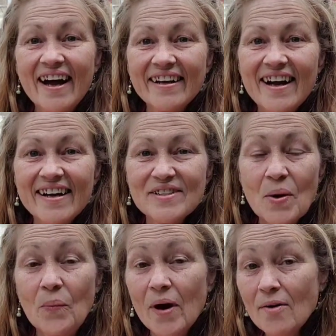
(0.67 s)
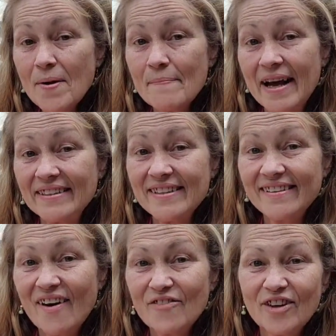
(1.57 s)
Hi guys, welcome back to
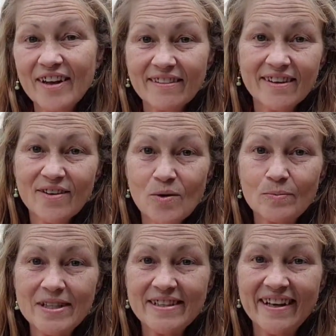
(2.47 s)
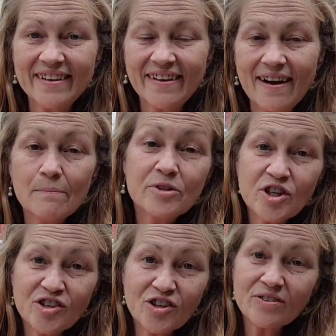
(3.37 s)
Not For Nothing Homestead. I'm
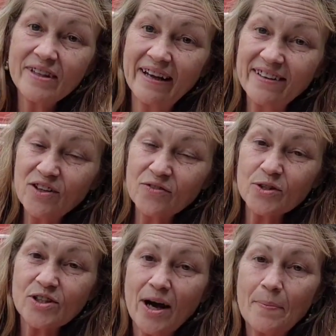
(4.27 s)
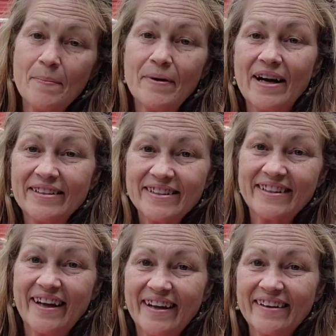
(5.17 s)
Ginger. Thank you for stopping by
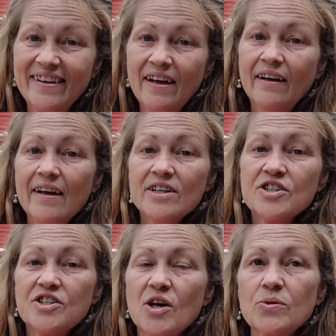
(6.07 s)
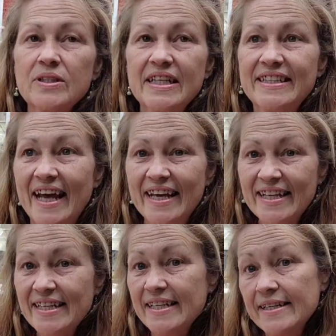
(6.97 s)
today. So
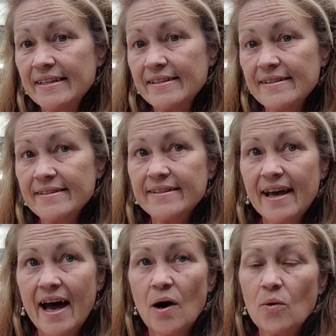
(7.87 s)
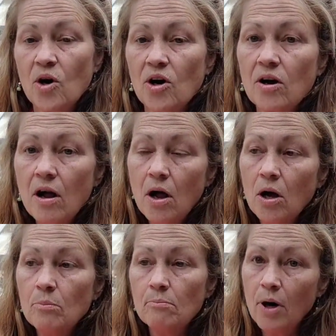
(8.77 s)
today is our
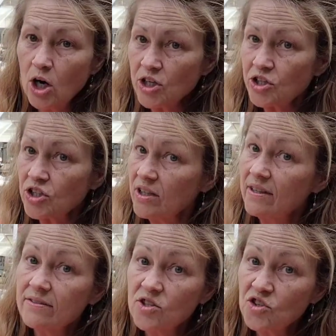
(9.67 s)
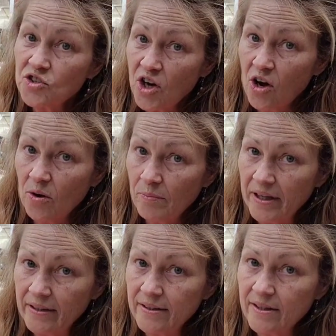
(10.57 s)
March
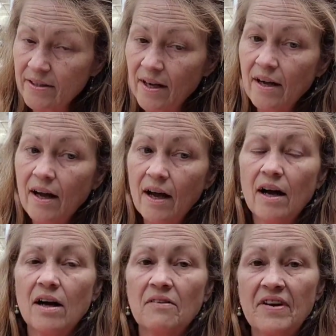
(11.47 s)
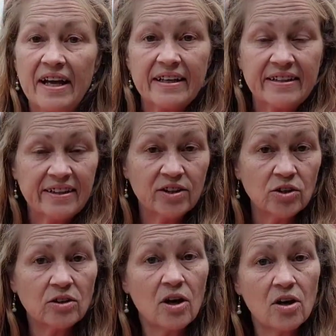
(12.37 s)
installment of a
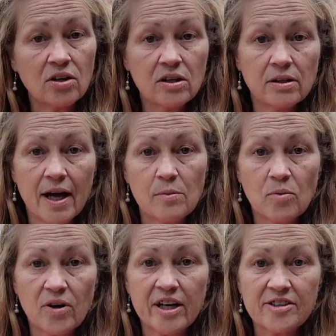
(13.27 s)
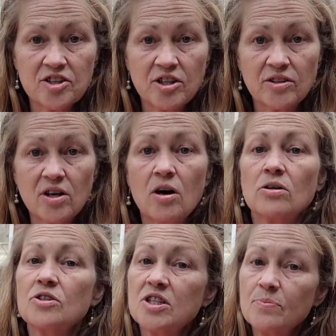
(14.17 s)
year-long collaboration
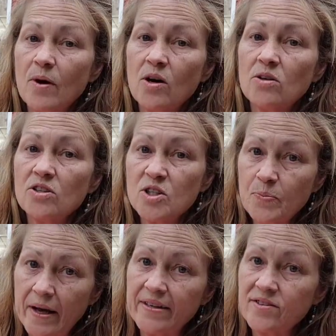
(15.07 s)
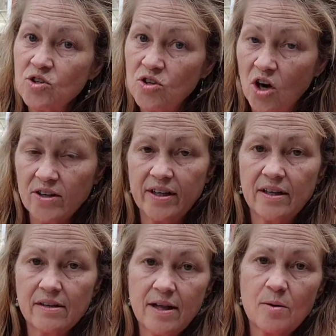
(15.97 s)
called Small Space
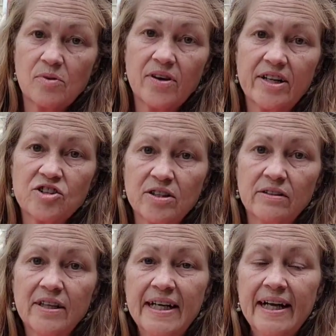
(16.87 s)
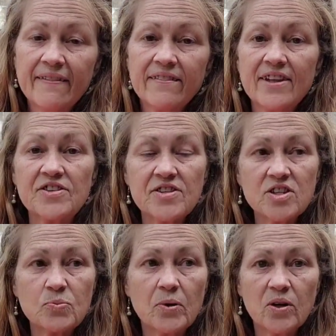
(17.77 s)
Gardening Collaboration. This
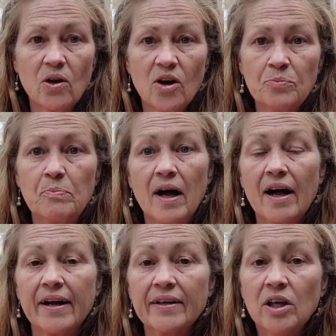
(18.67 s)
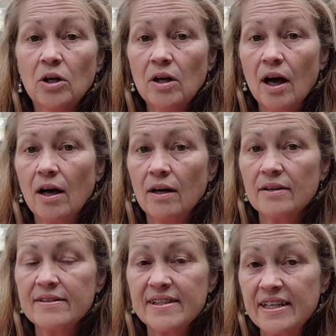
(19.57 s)
is put on by
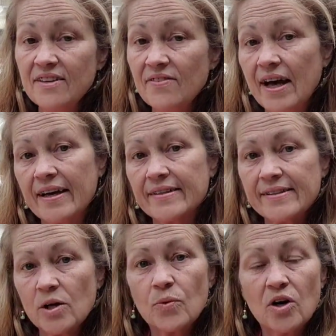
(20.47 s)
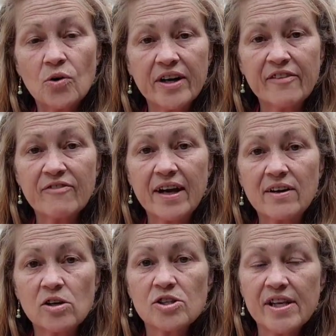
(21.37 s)
uh, Steve at Digwell Green
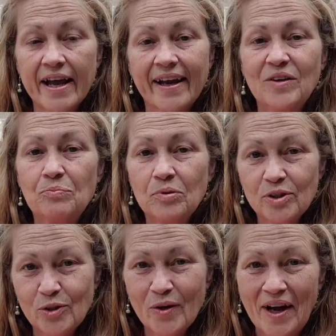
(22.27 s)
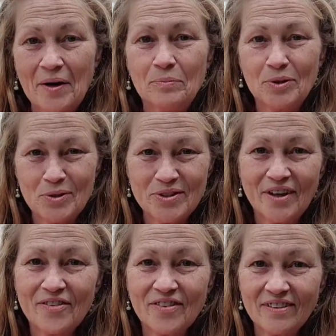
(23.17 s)
Fingers and Blue at Blue
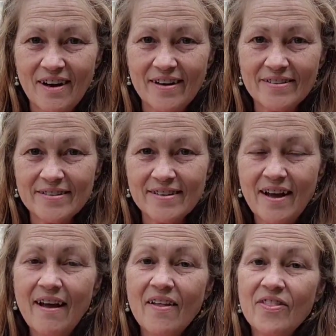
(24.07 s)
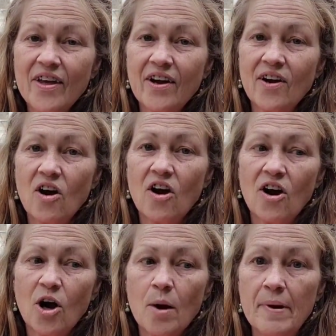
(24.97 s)
Self-Reliance. There
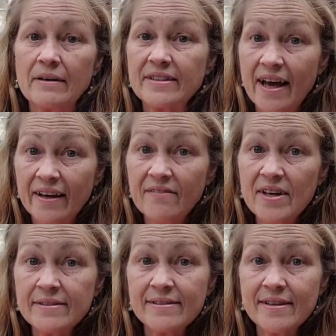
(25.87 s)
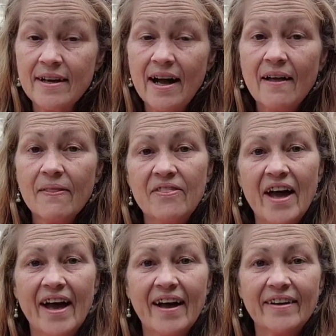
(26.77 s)
are about 10 of us
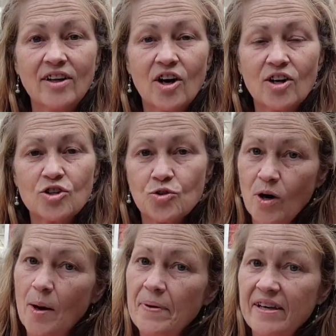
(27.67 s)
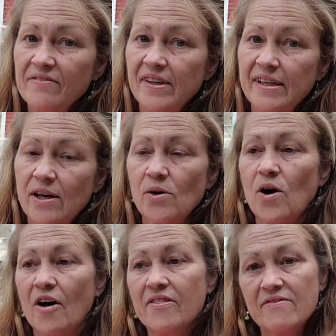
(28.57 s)
that are dropping a
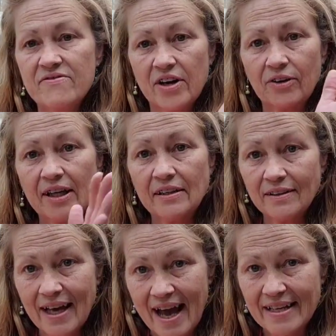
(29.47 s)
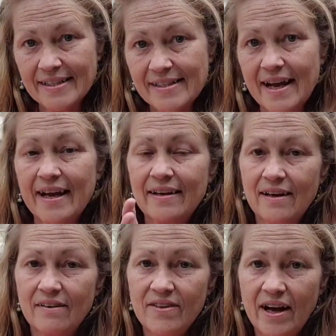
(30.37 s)
video on the very last
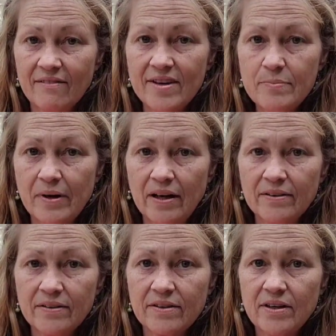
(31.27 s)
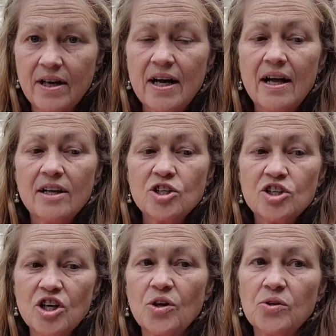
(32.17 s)
day of every month
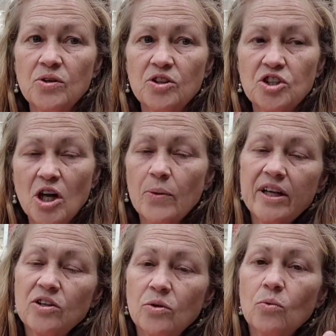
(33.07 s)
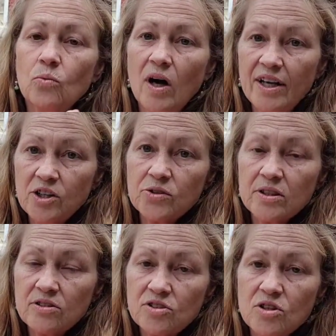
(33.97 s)
show showing you what you
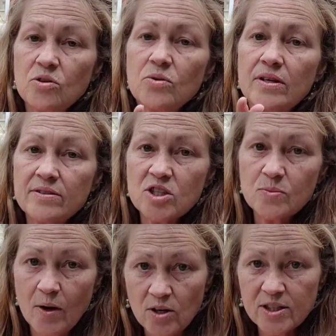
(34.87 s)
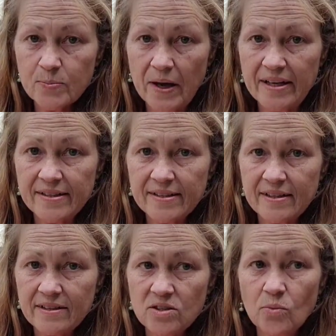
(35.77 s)
can do in small
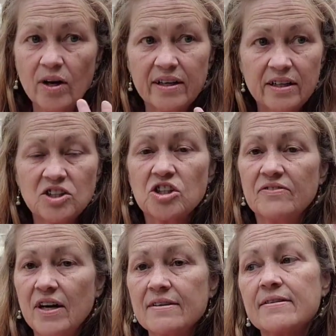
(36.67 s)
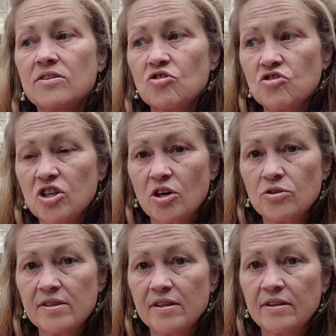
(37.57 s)
spaces, what each of us has
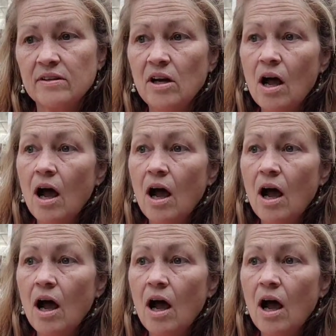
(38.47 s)
chosen.